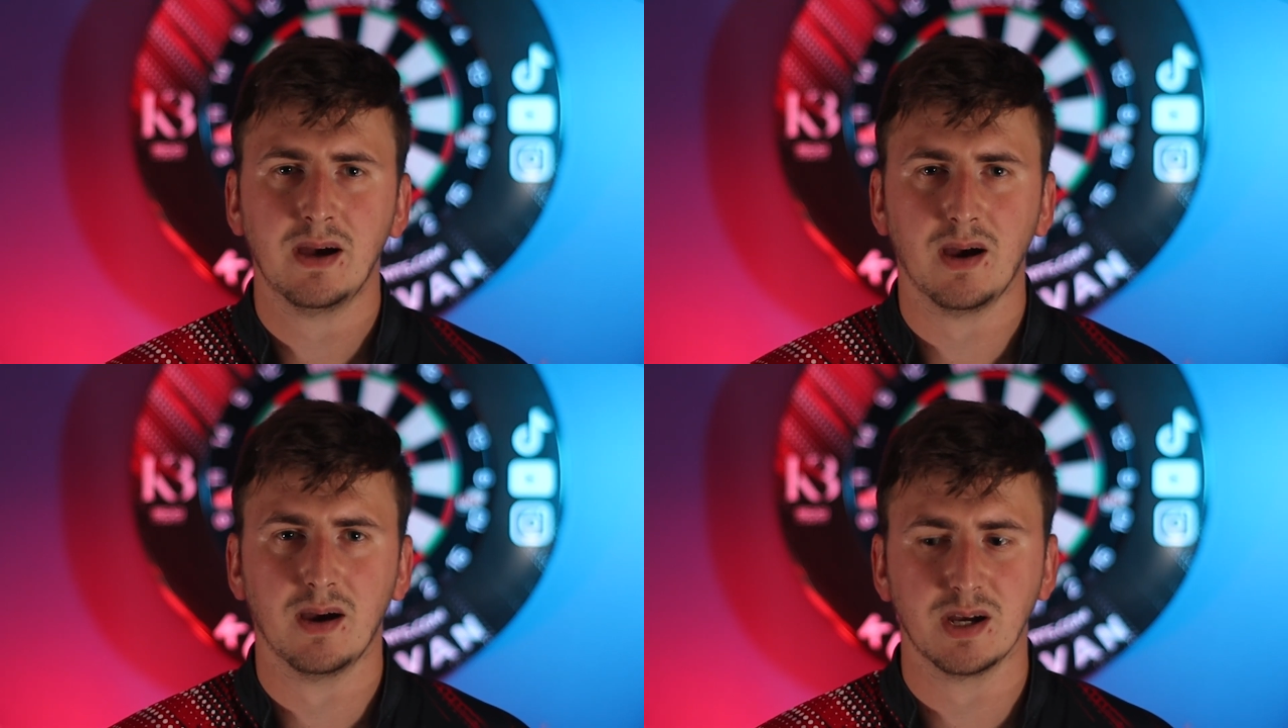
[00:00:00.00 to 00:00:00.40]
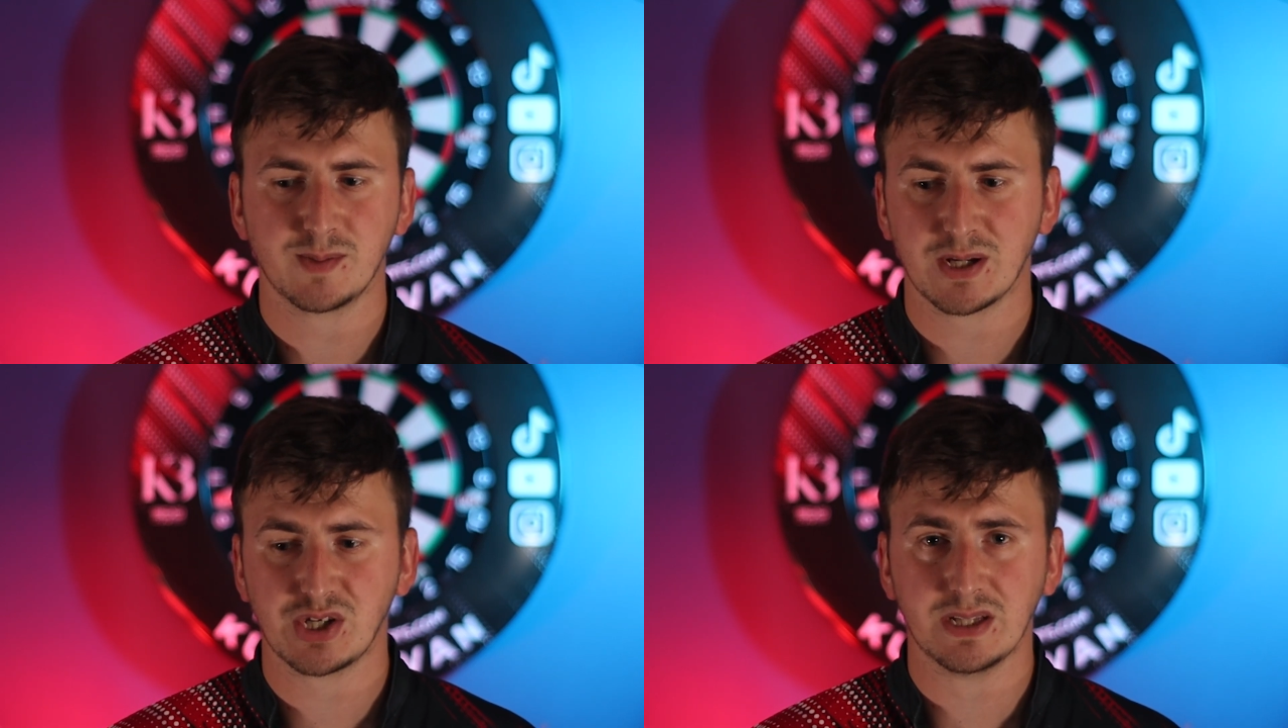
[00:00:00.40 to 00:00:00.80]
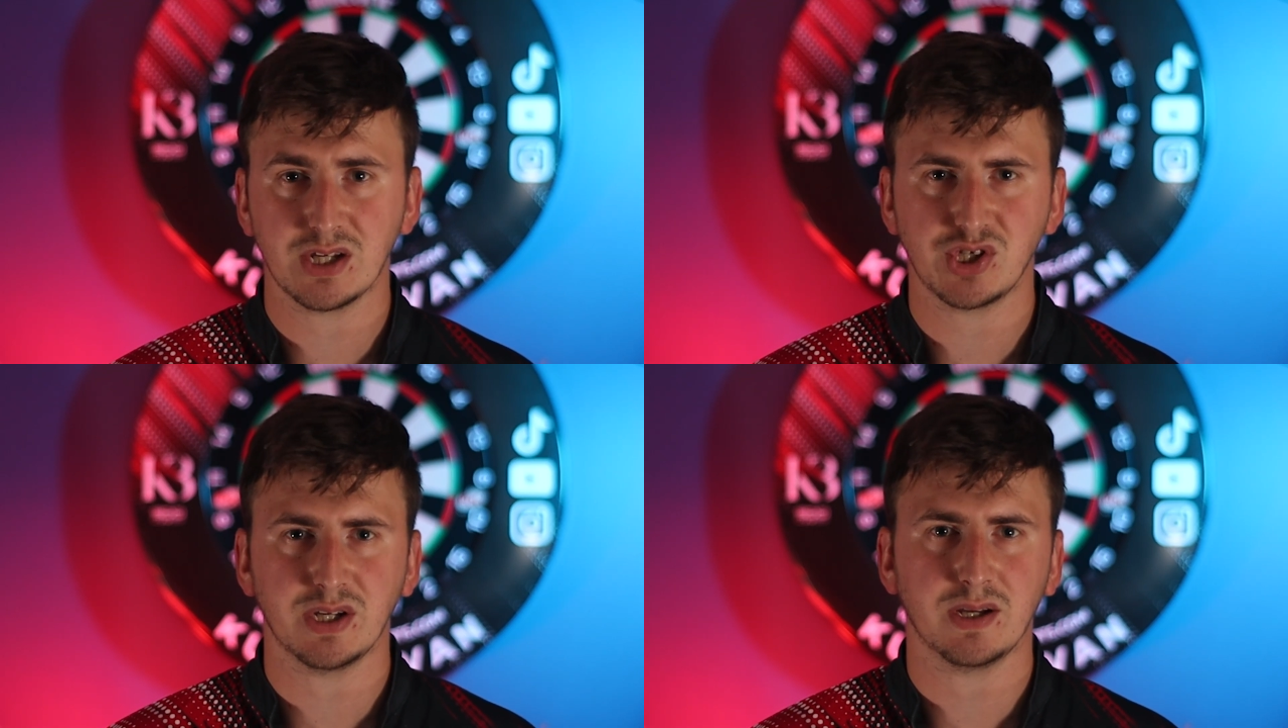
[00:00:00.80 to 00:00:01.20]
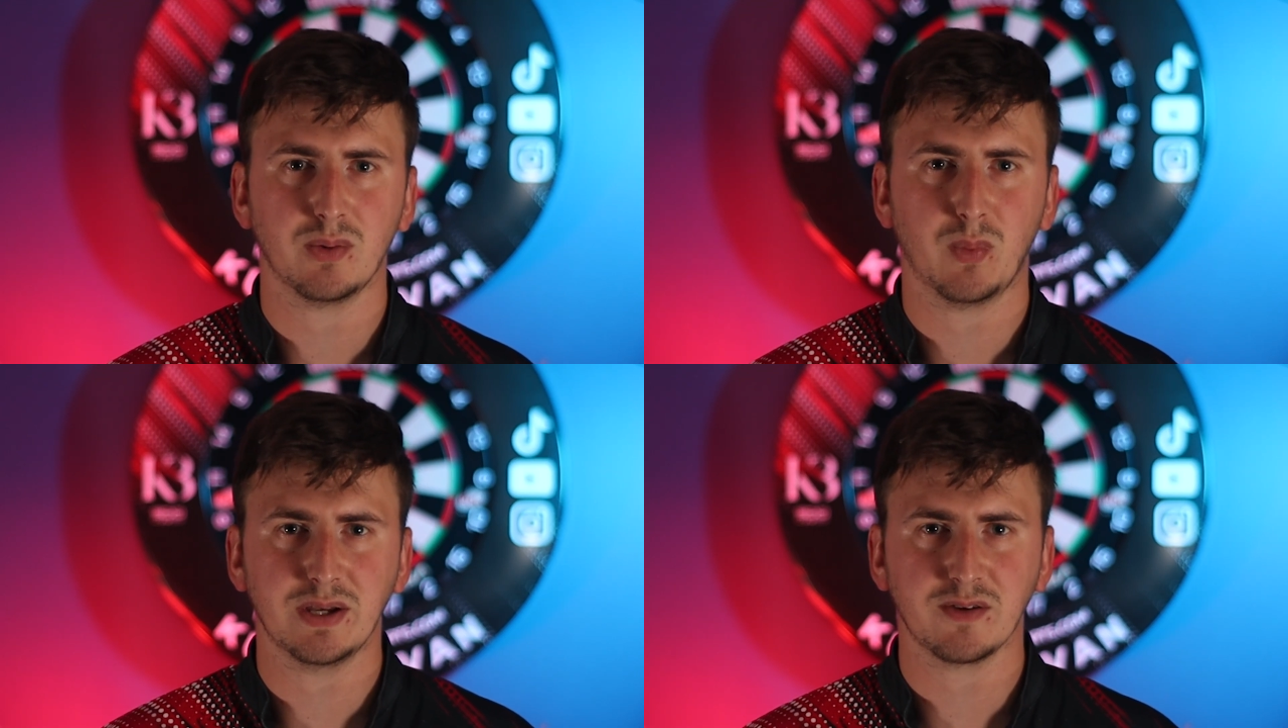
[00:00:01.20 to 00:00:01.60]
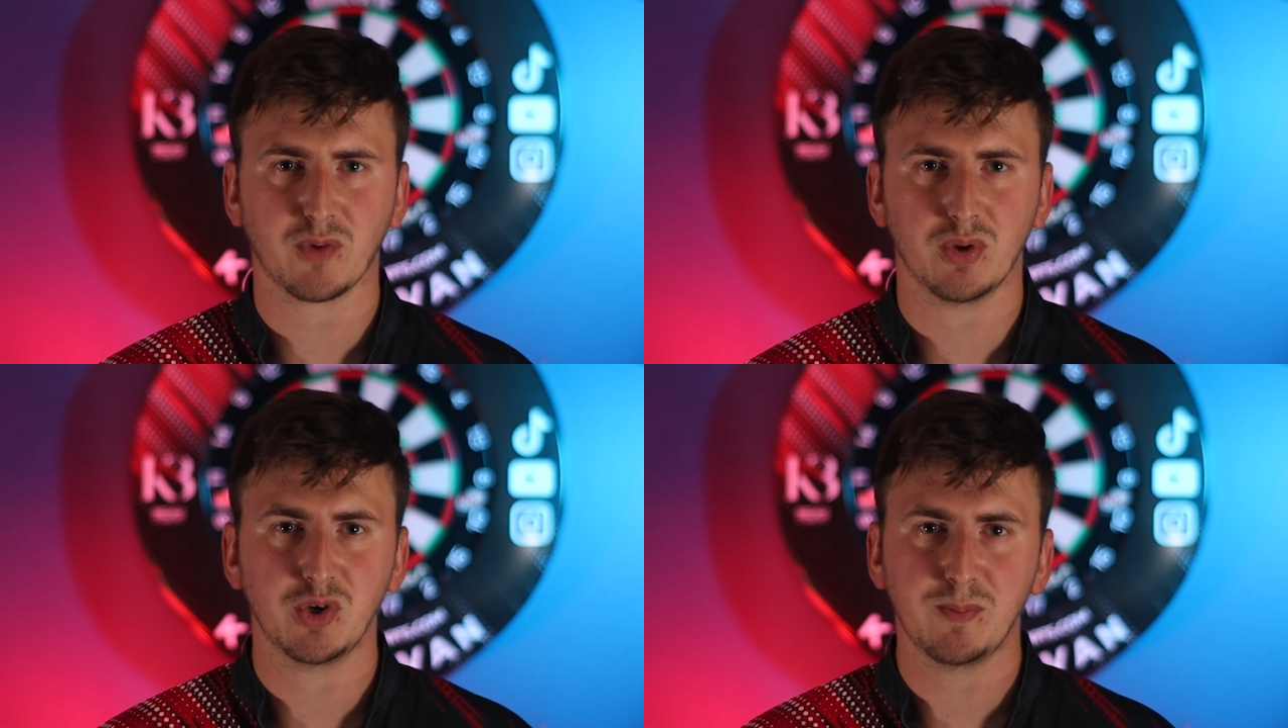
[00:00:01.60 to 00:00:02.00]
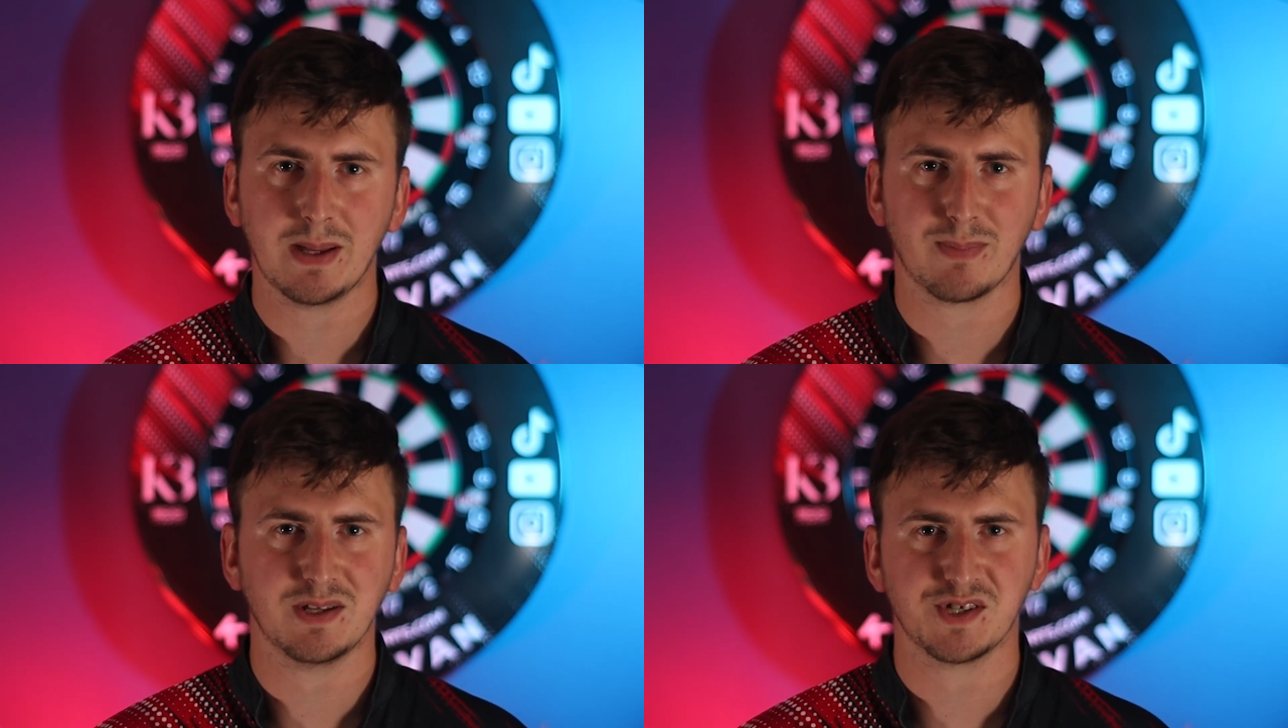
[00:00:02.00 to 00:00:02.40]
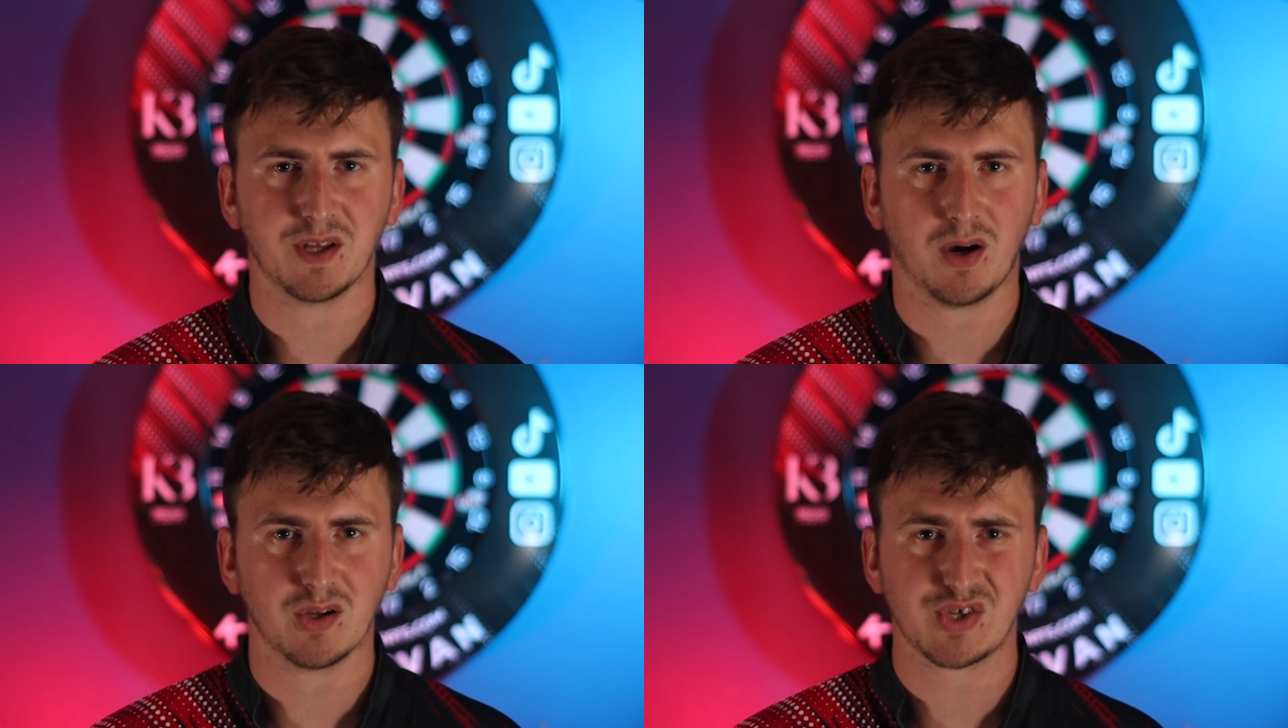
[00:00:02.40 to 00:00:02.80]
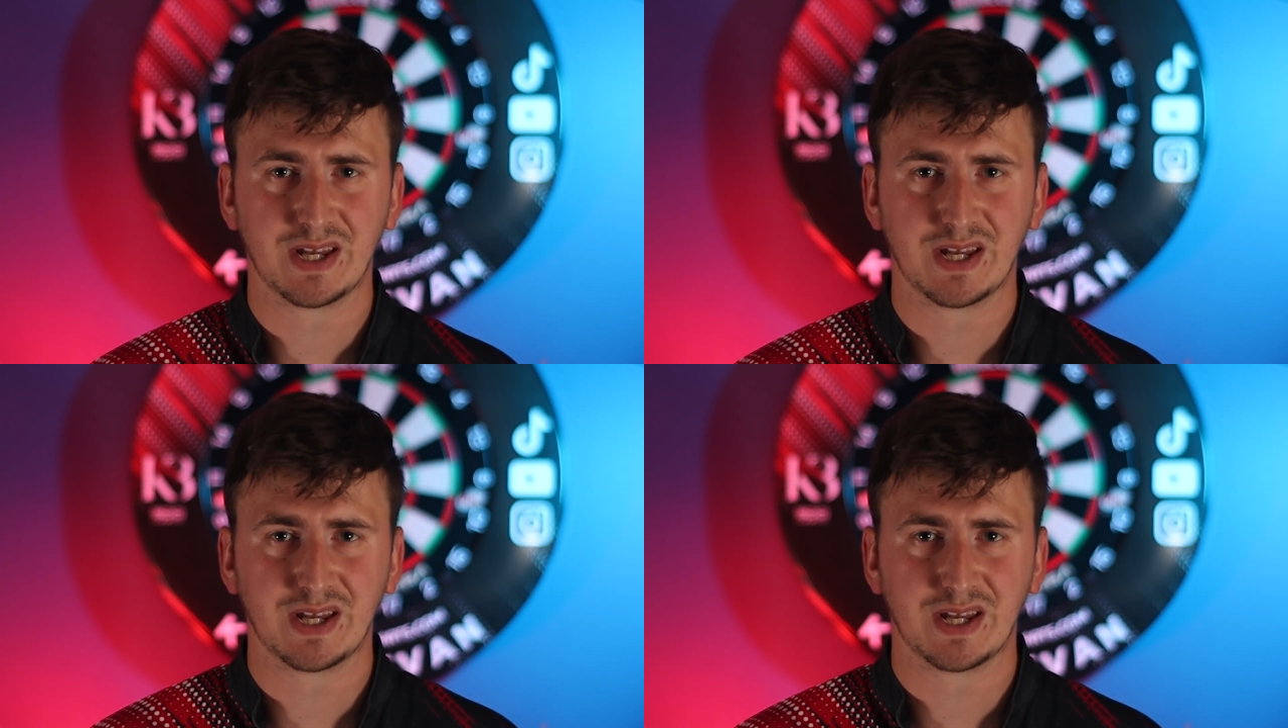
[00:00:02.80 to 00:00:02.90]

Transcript: especially this year when you've got new people into darts